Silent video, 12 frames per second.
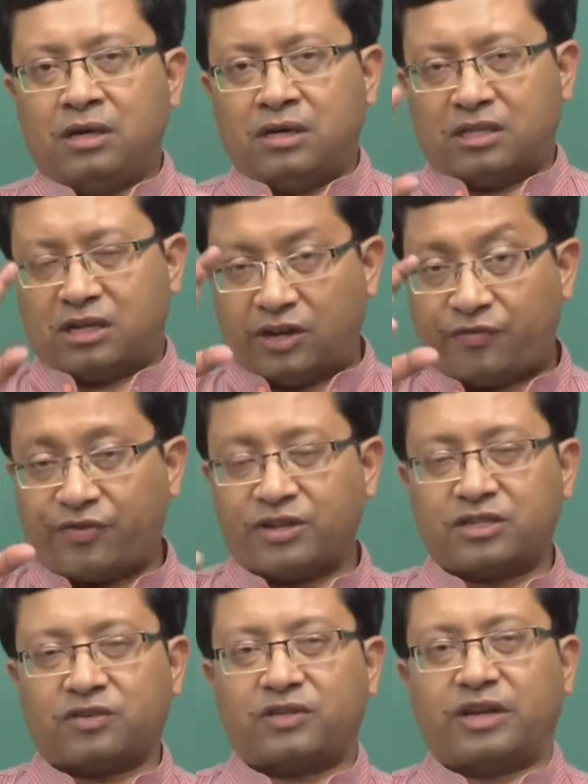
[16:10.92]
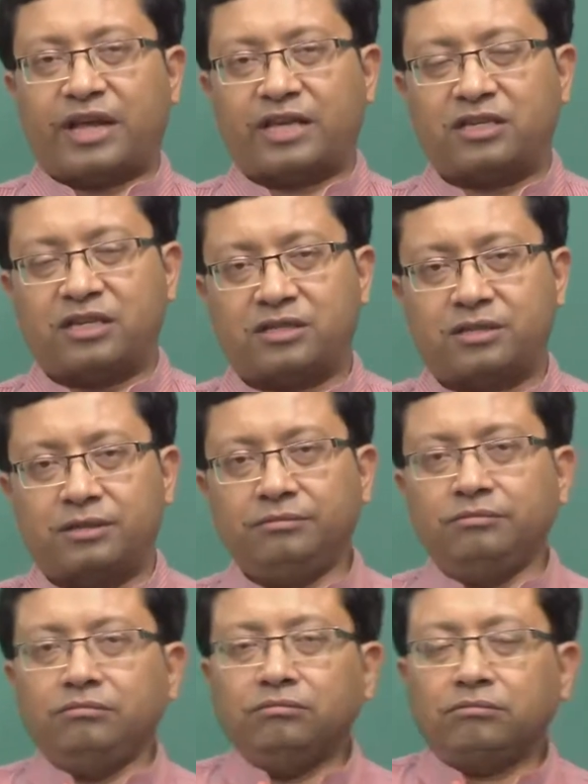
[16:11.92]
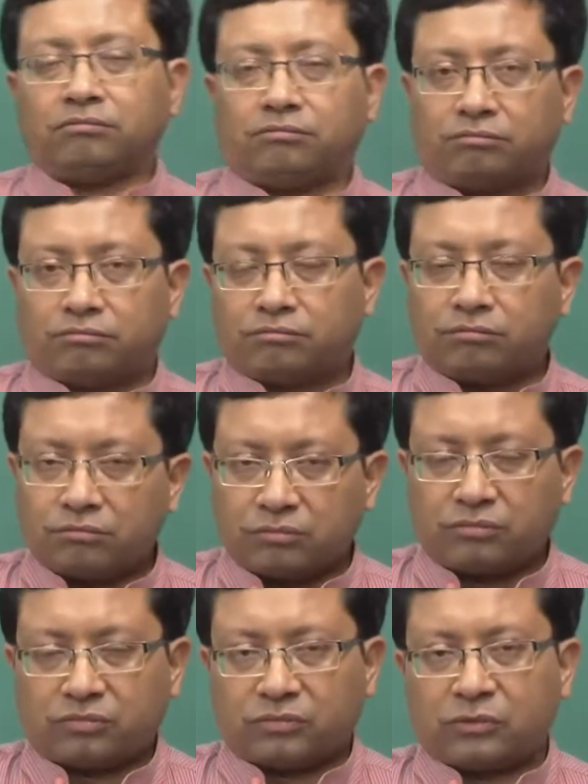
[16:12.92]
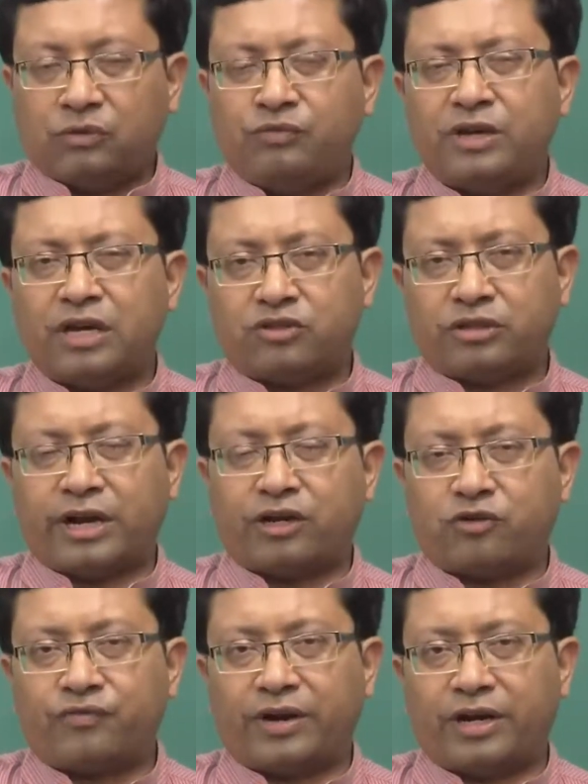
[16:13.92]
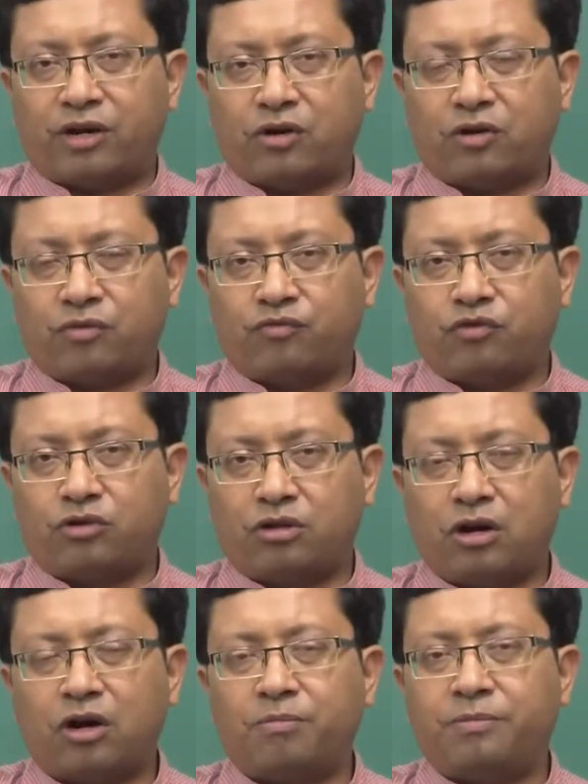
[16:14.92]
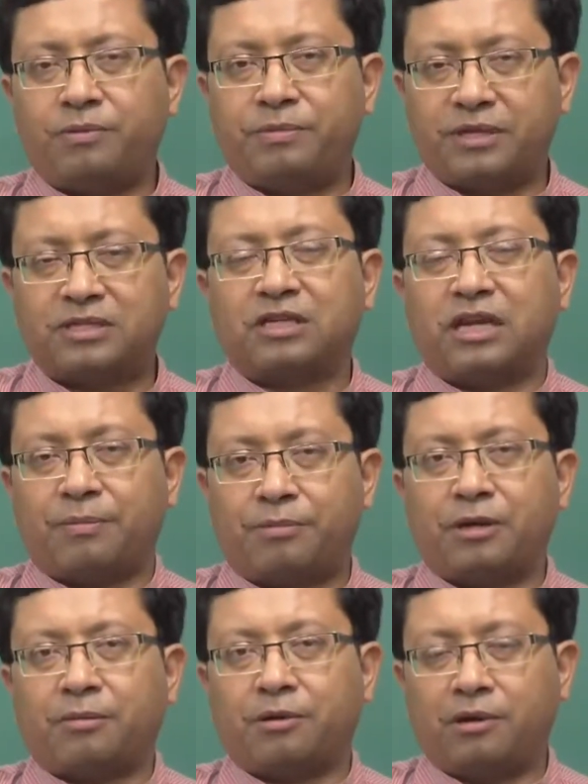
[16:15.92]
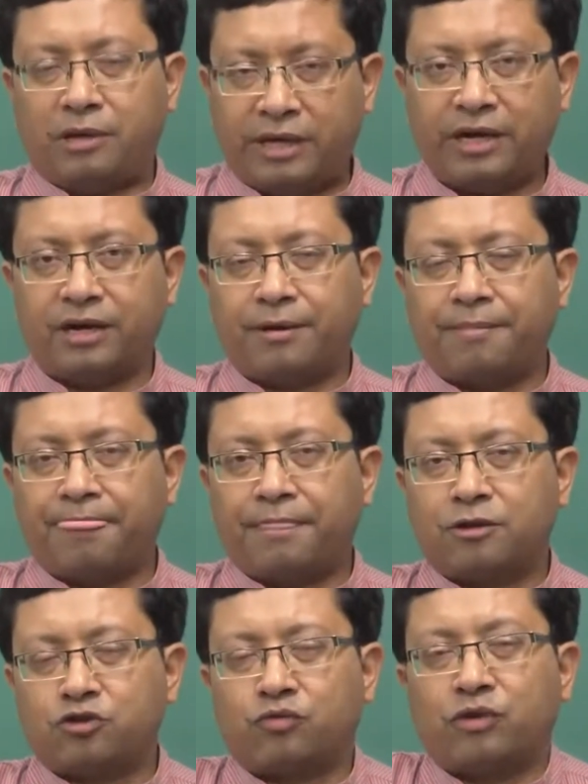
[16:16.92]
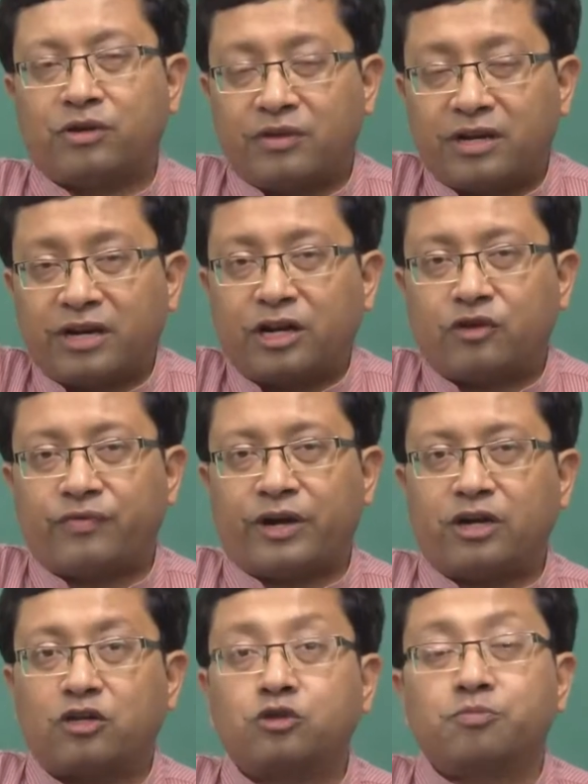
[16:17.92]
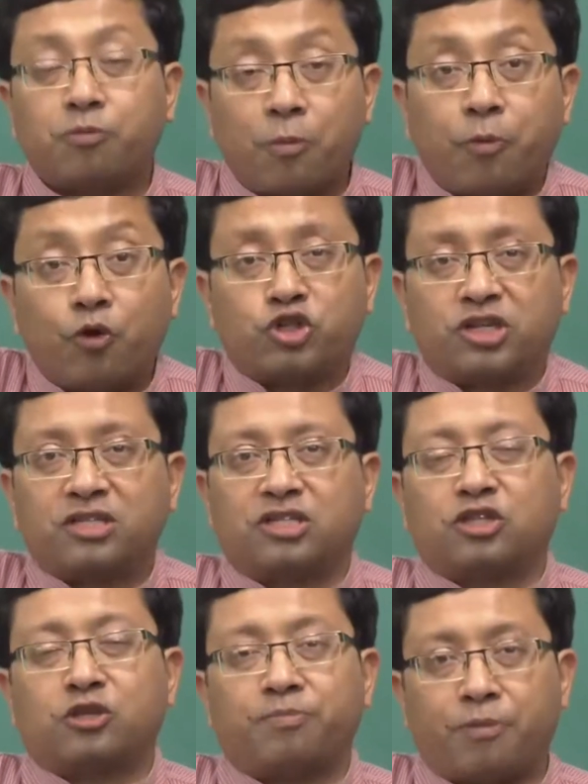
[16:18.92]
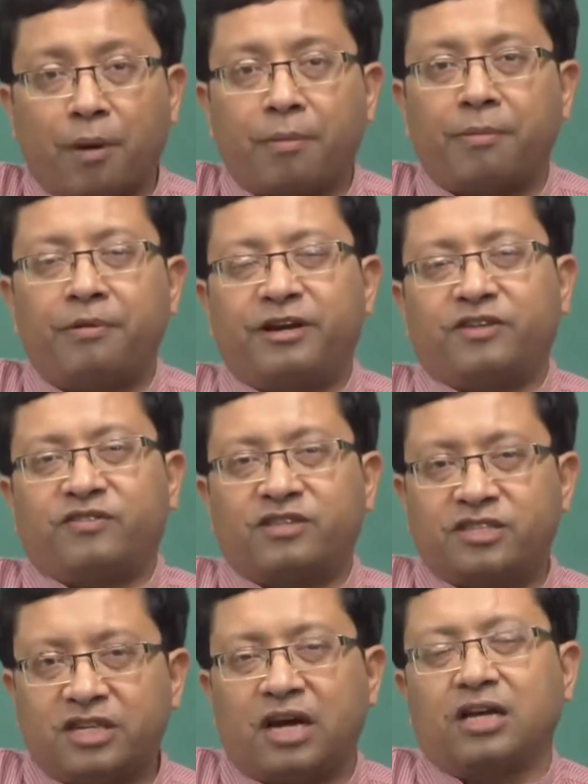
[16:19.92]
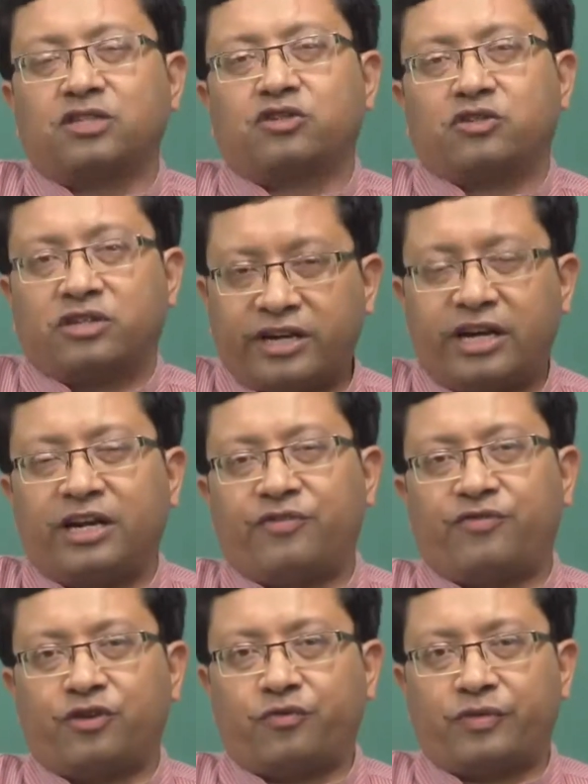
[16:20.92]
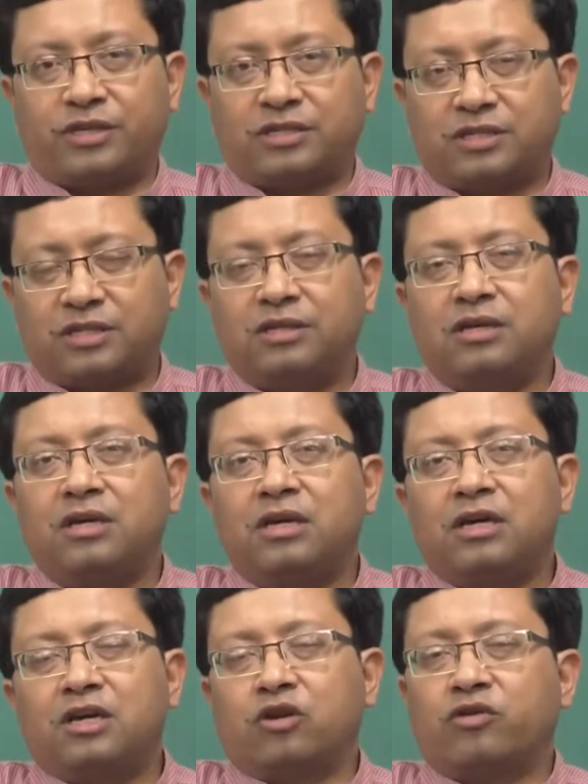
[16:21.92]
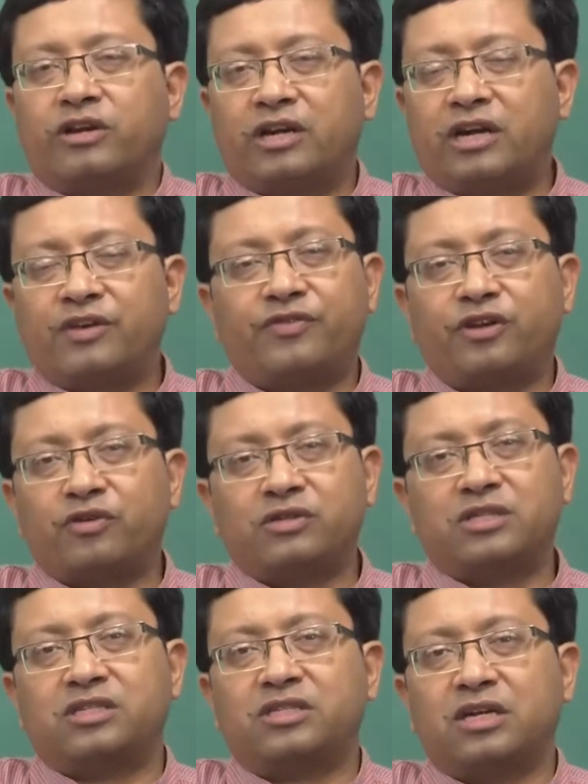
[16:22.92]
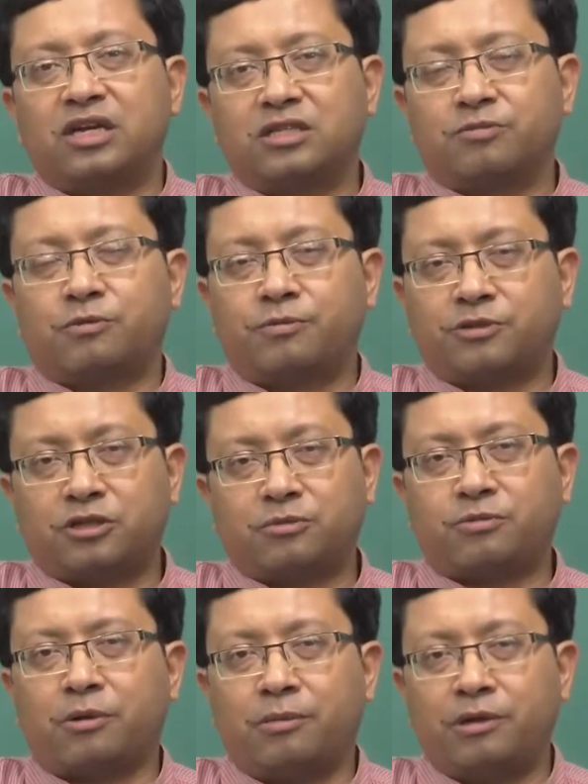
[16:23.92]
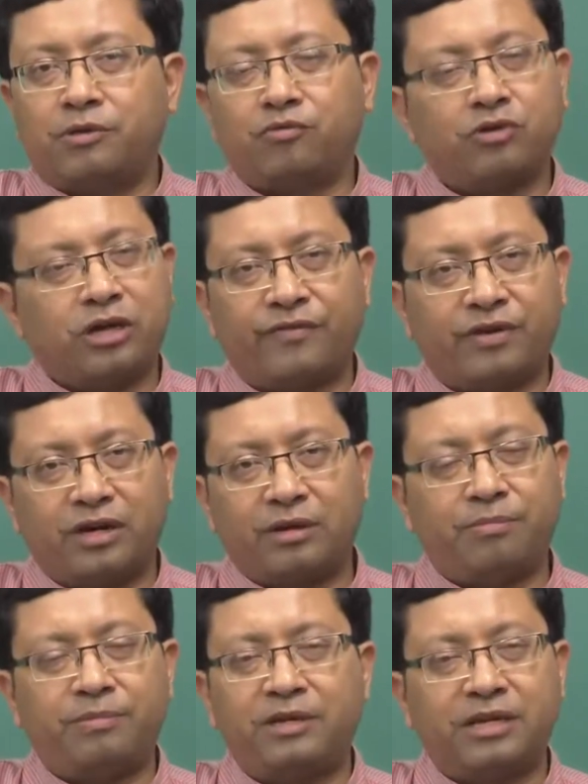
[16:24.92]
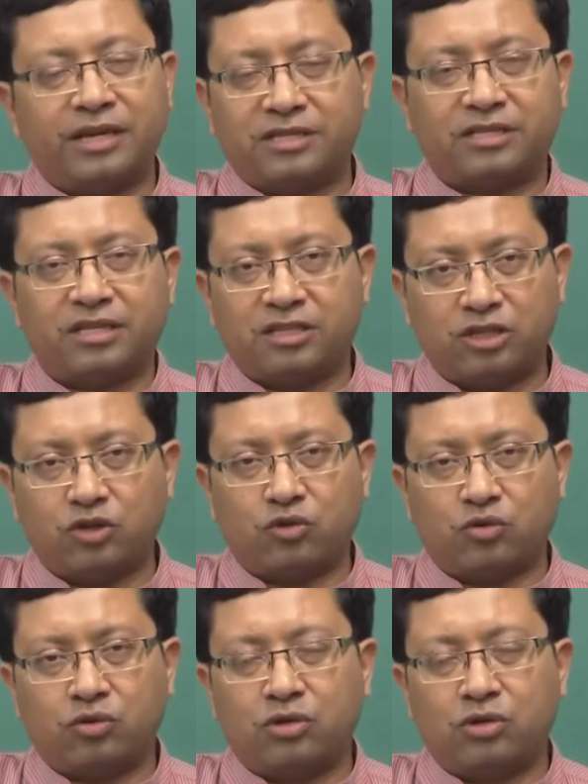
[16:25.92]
the difference of the ranges we are trying to find out would not be basically applicable here. So, what we are trying to find is proportions of the probability of the chance of the relative frequency. Now, relative frequency, chance, proportions, probability would never be less than 0.